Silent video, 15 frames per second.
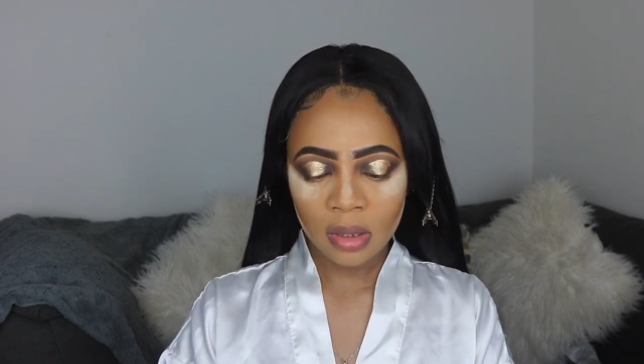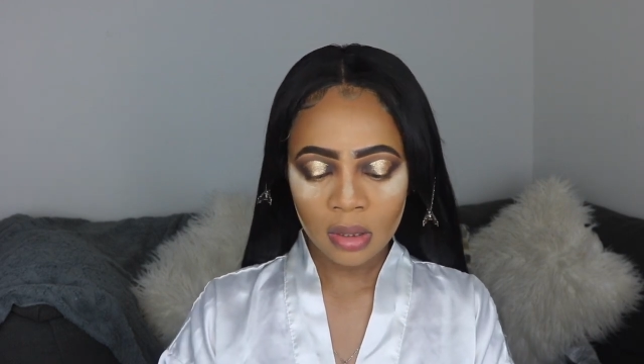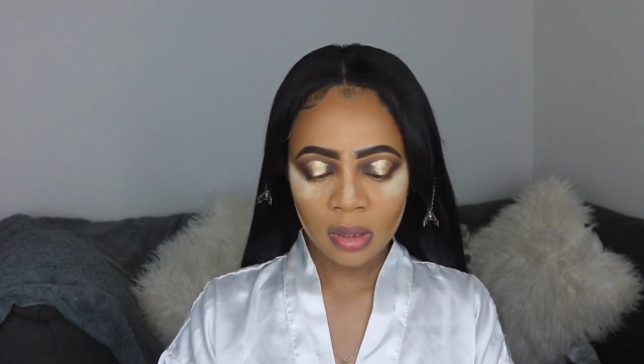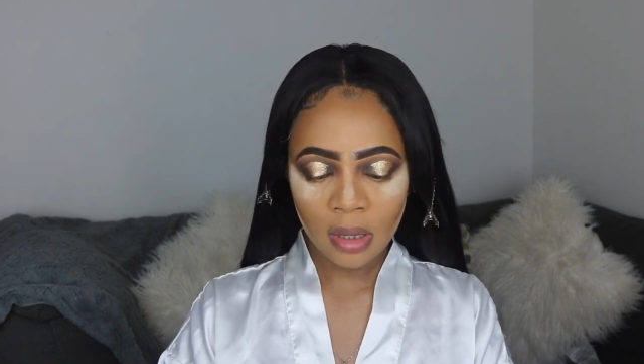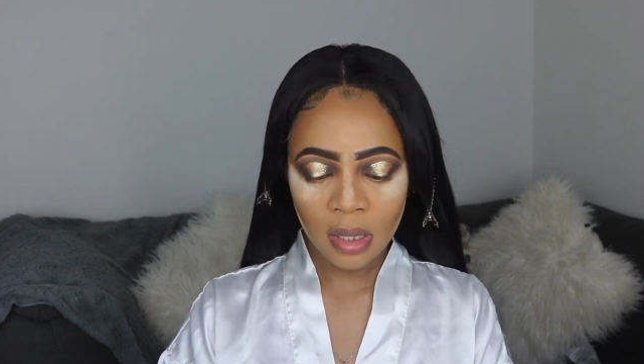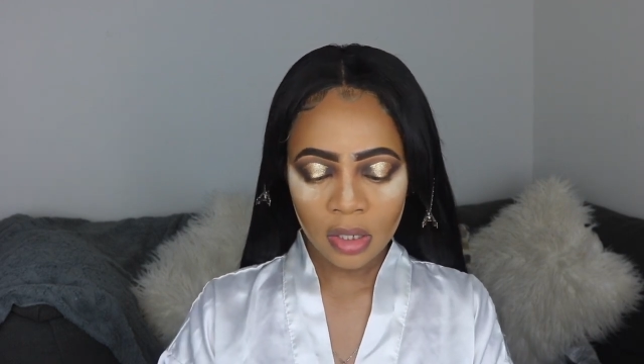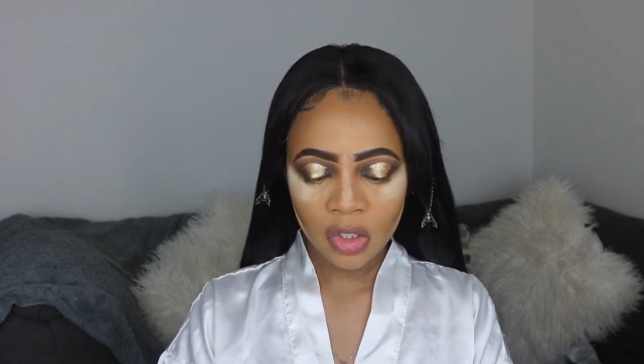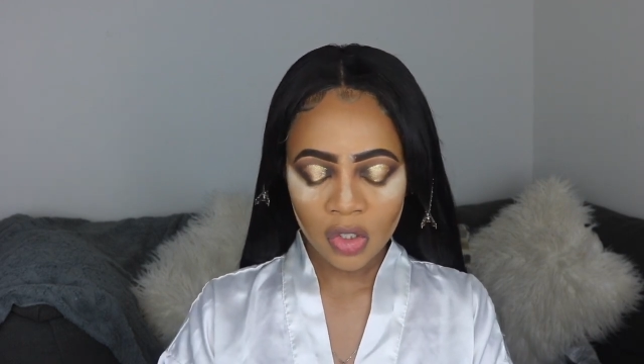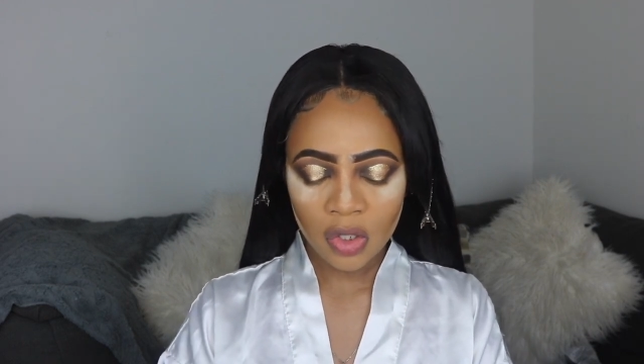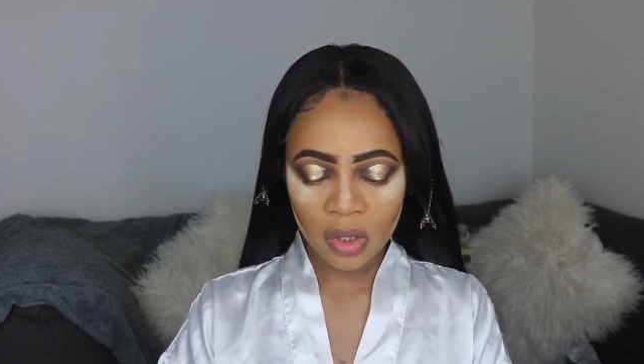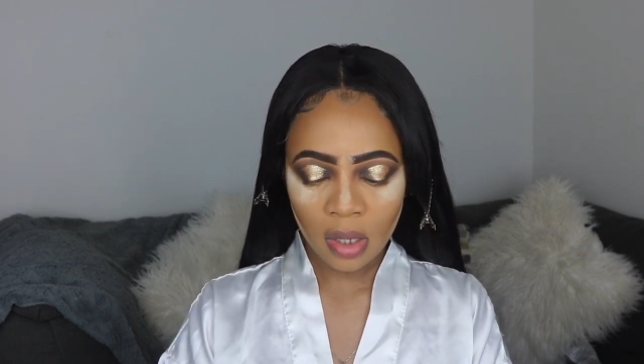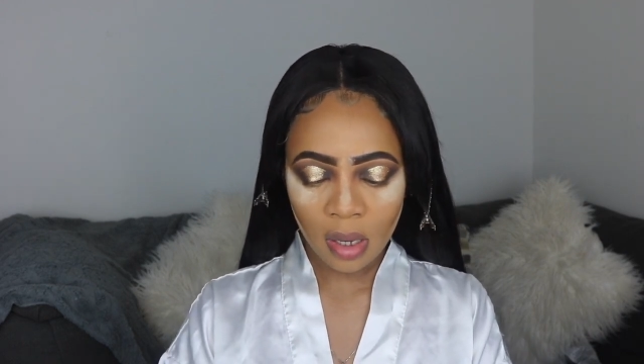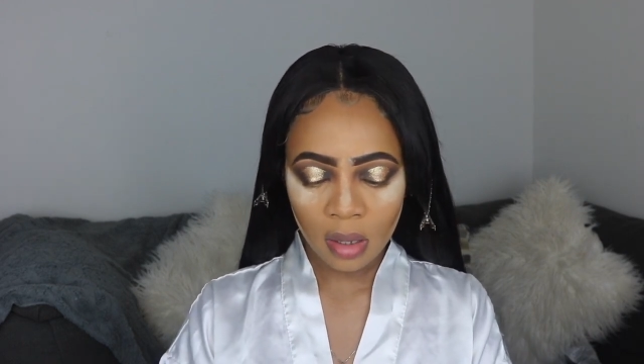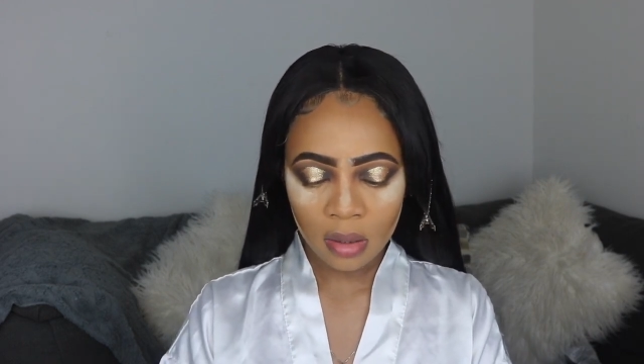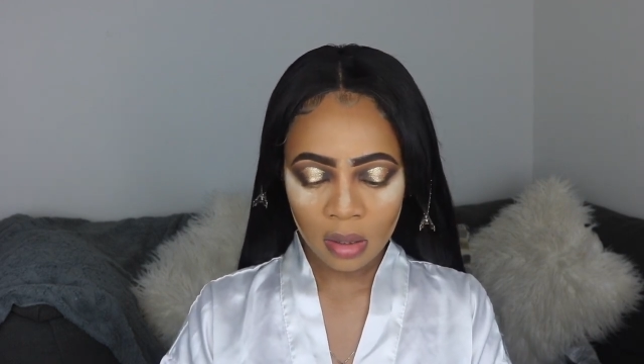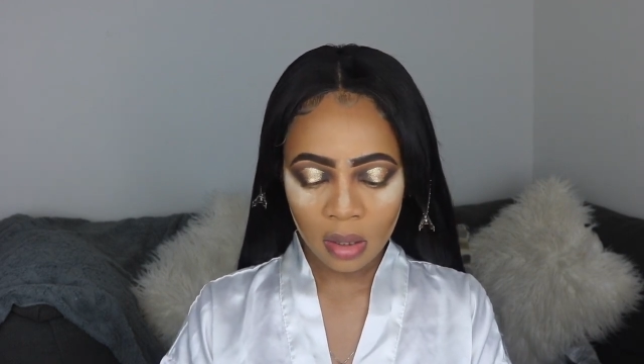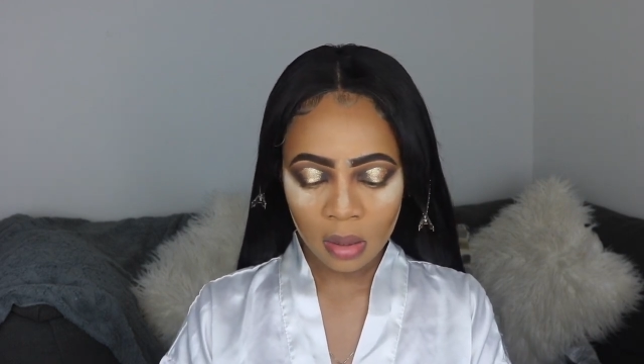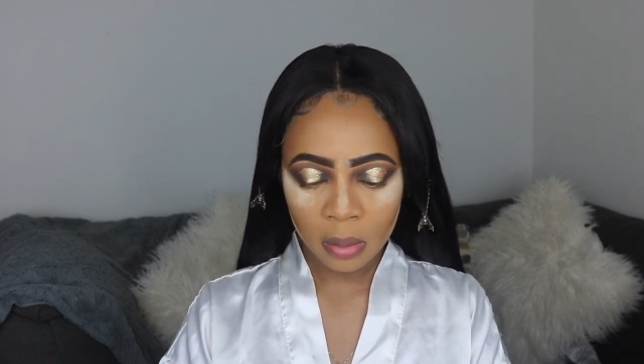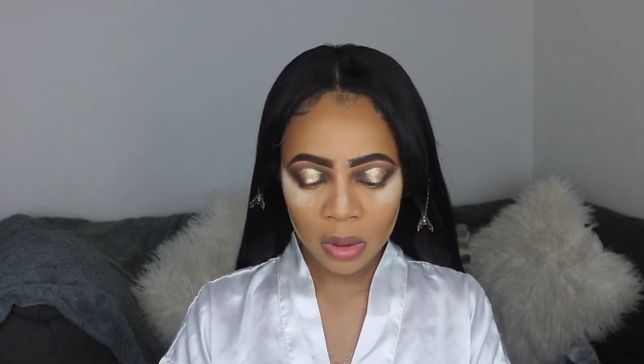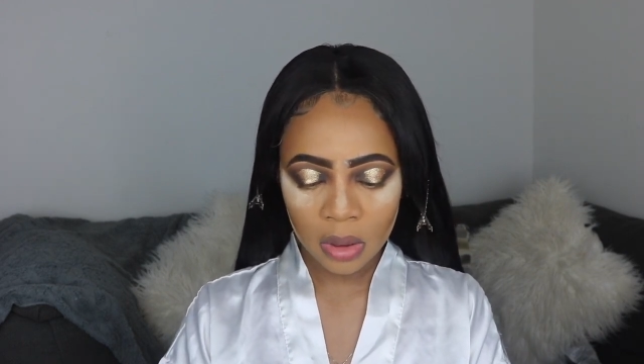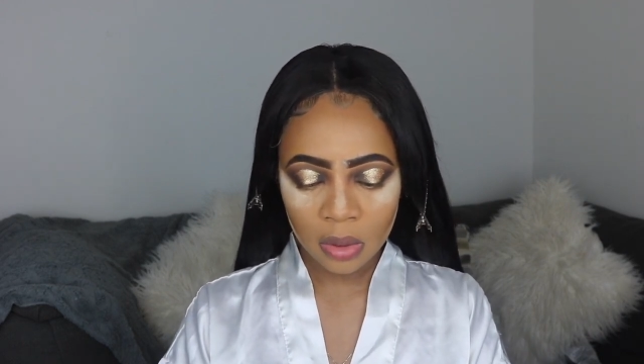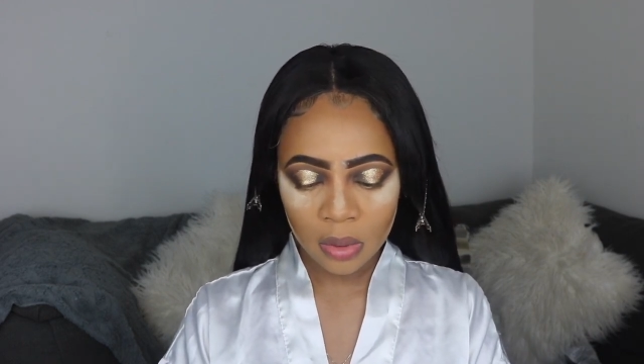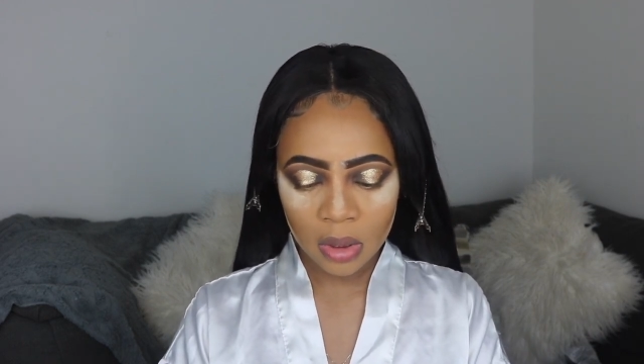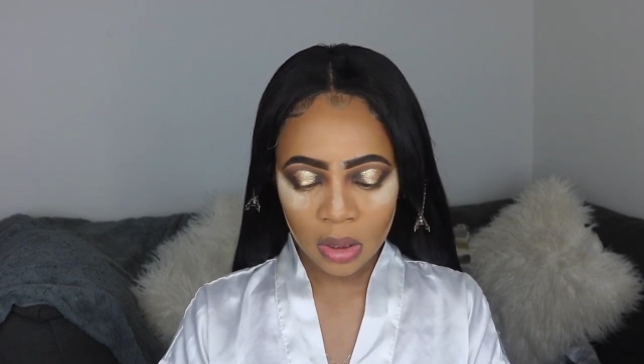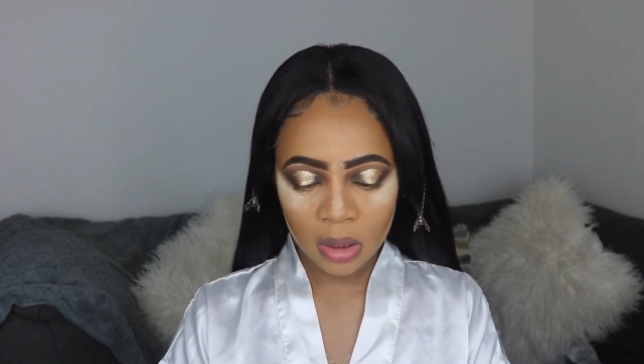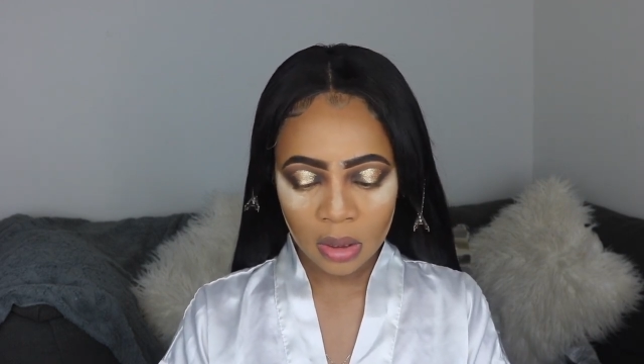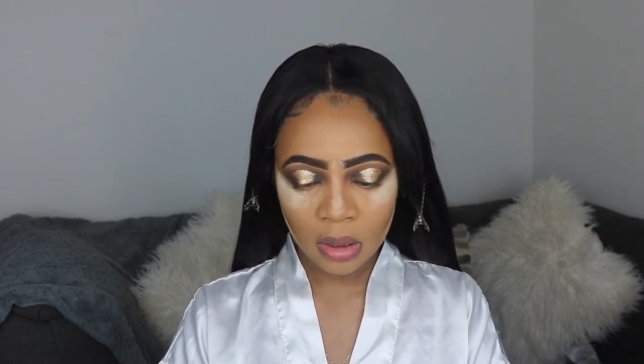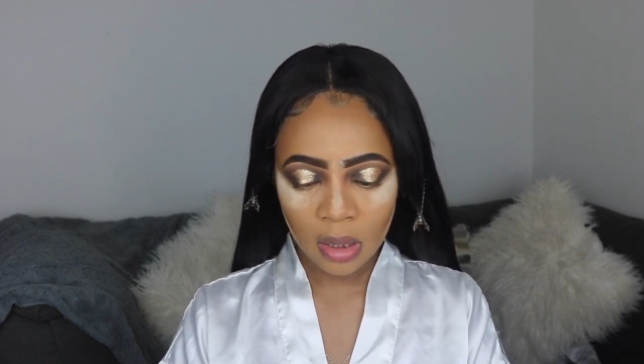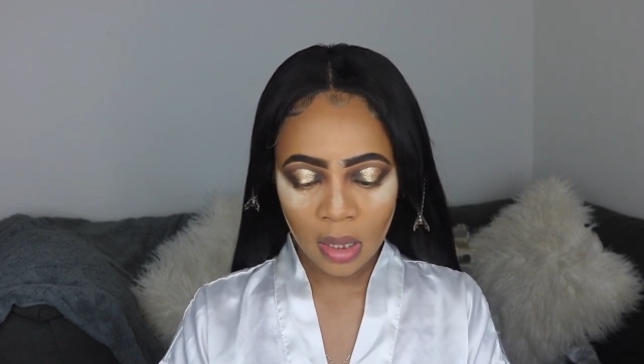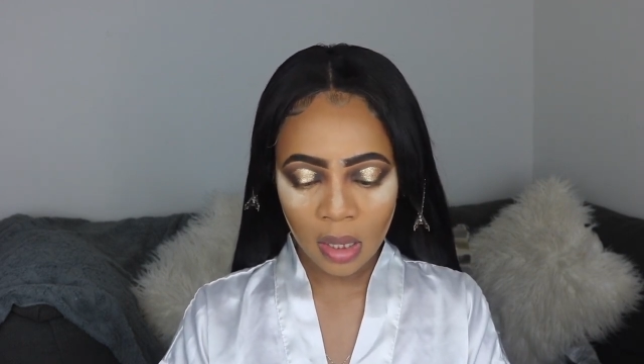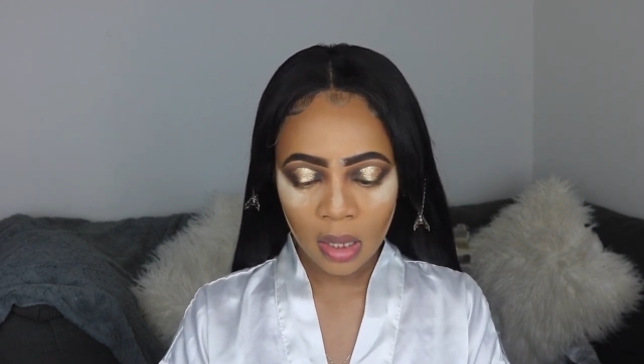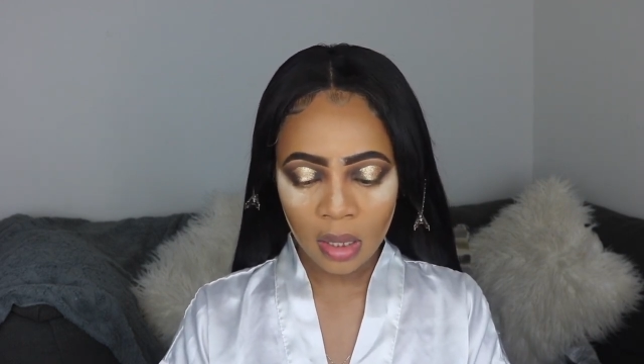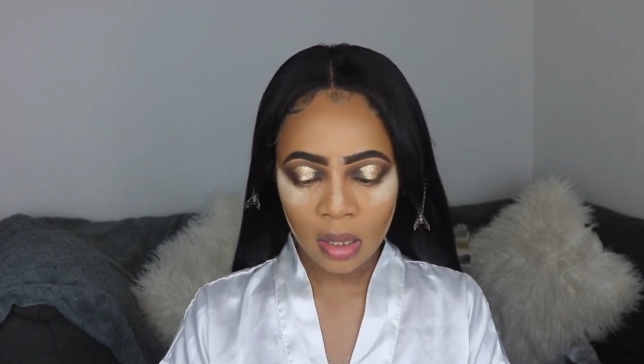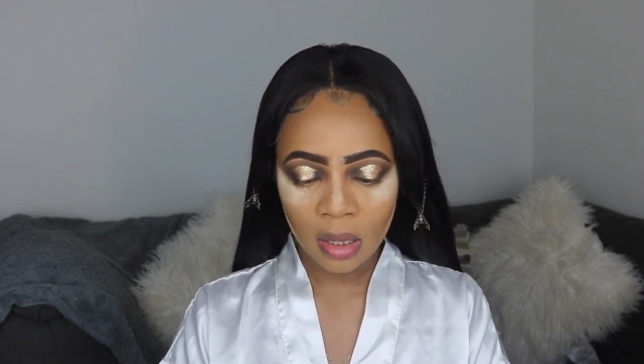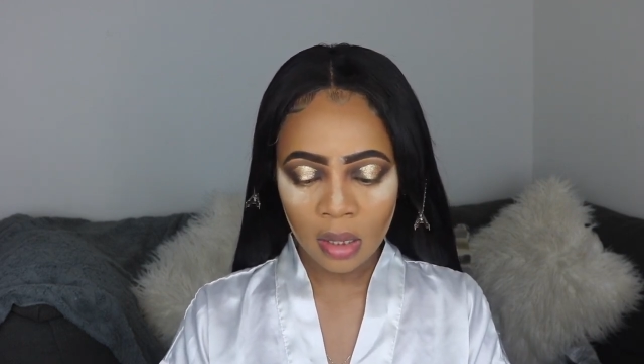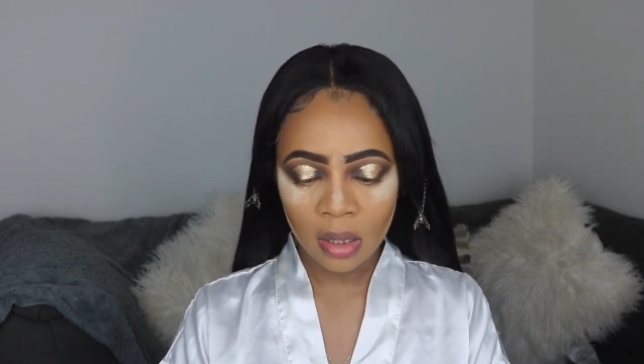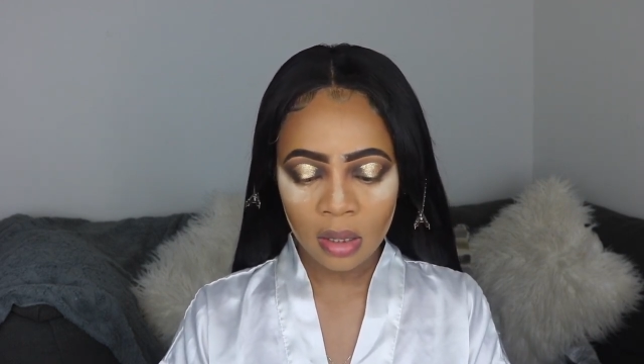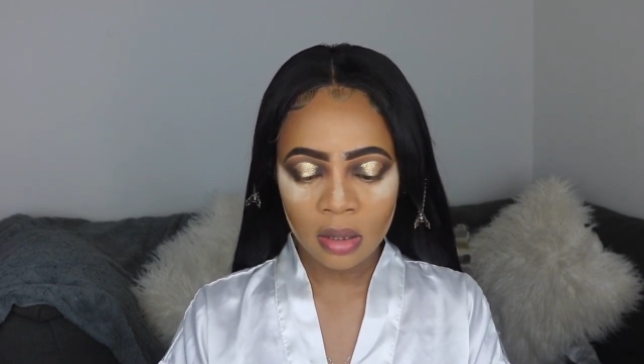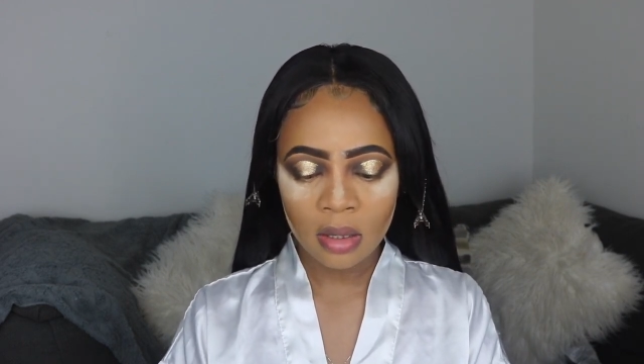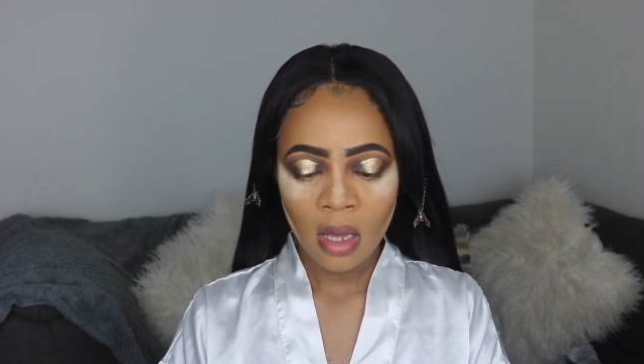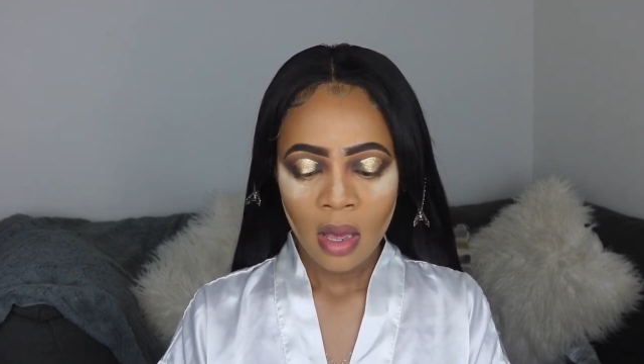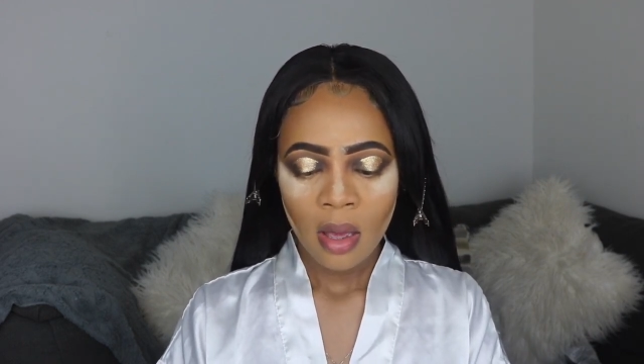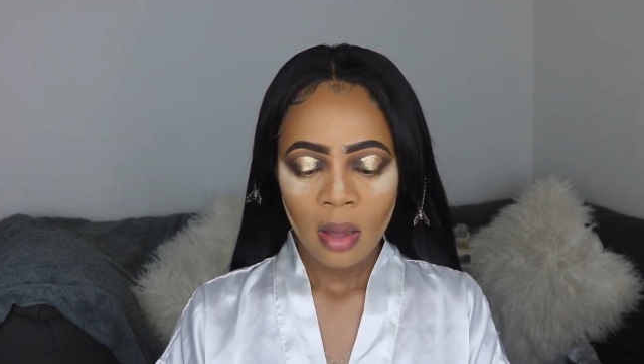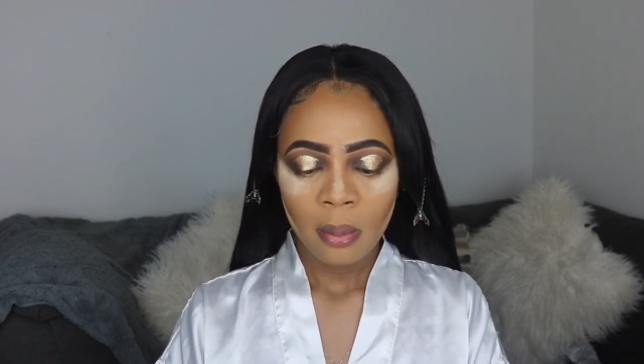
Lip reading: and the lash style that I'll be using today is